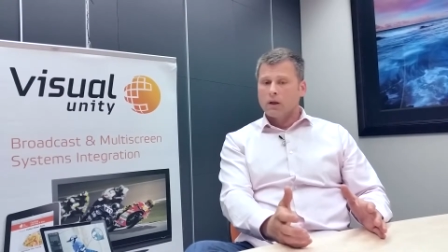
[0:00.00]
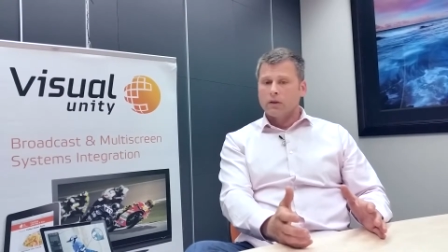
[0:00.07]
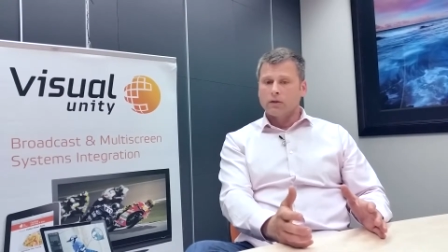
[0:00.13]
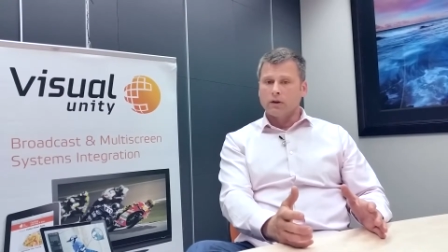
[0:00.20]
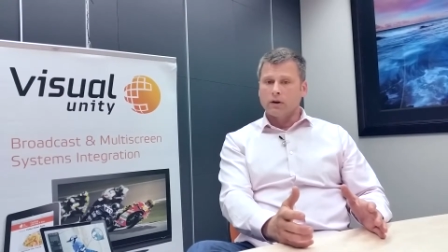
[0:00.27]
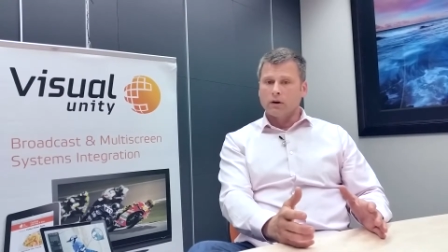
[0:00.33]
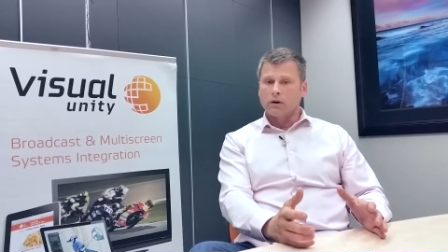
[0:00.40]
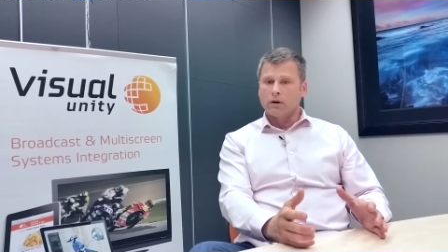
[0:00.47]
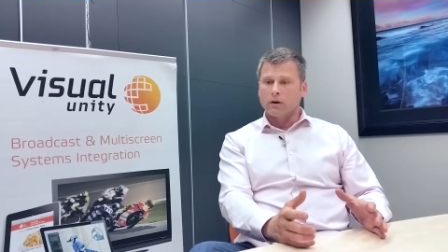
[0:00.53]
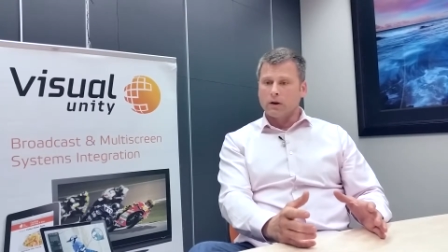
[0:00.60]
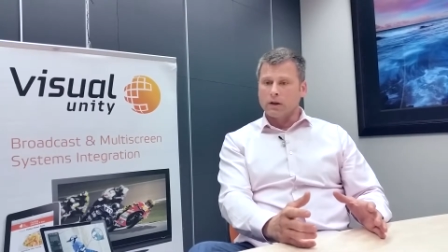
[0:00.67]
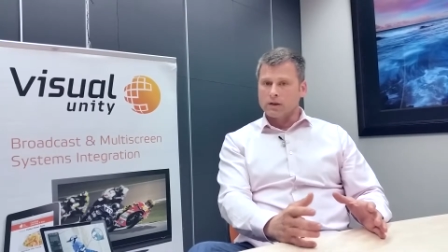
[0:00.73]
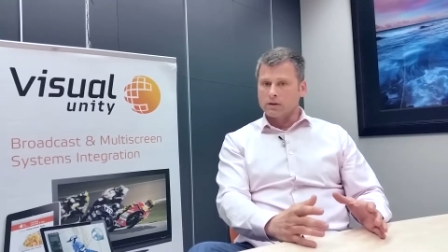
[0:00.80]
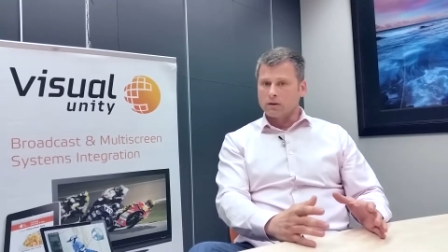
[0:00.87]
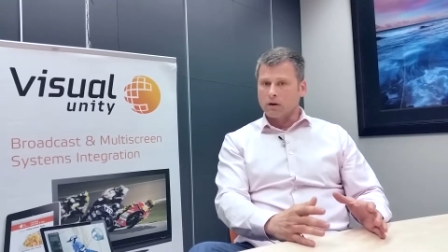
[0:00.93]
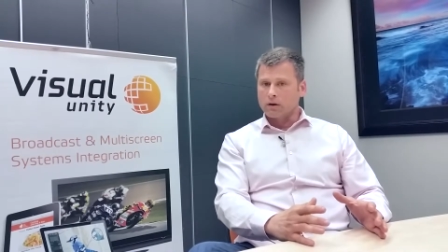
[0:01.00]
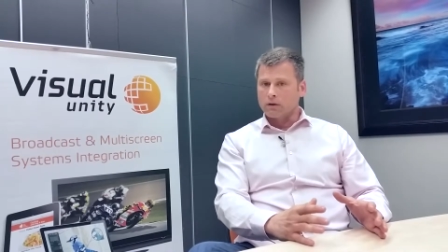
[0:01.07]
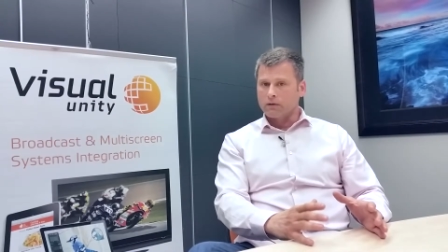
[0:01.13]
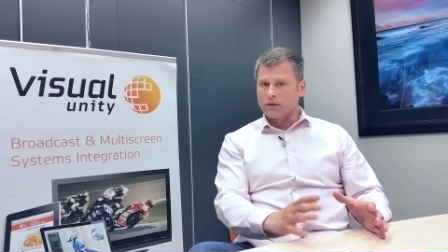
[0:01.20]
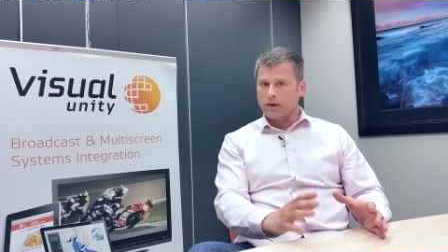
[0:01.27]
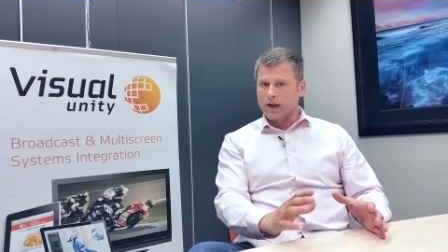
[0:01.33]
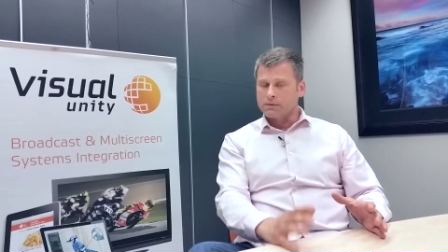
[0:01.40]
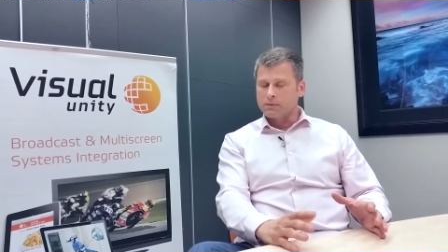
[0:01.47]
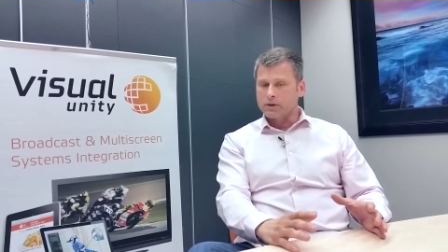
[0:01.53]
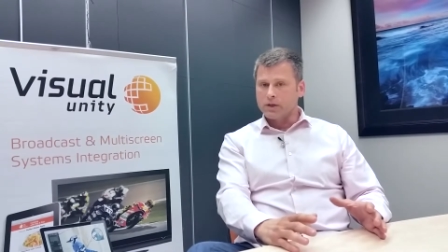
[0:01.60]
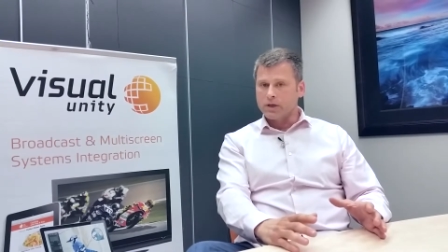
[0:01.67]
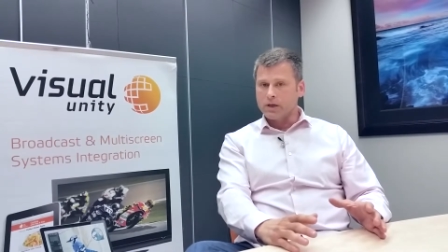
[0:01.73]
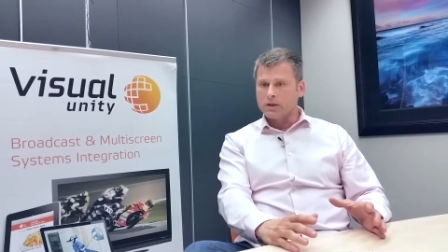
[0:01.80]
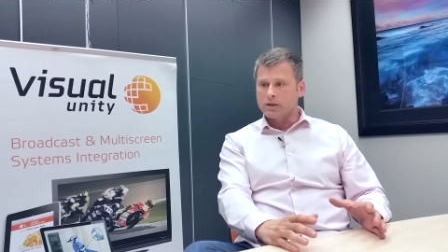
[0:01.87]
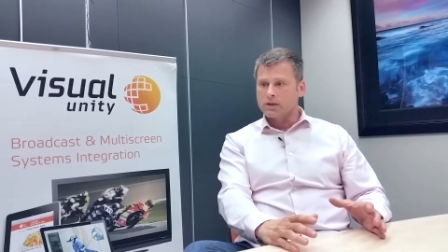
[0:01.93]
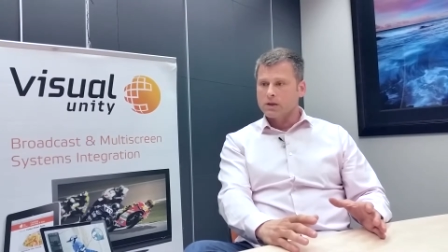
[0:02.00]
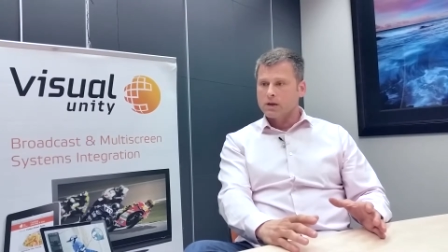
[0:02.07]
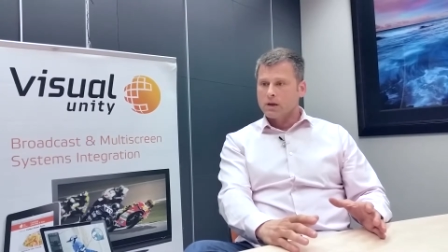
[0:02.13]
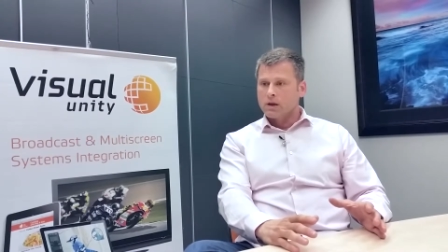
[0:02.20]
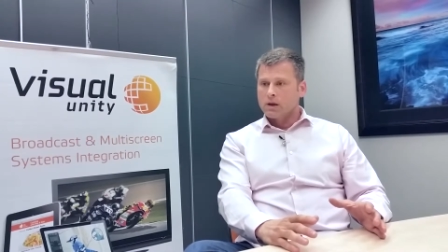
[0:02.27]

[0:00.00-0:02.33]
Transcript: There is a lot of expertise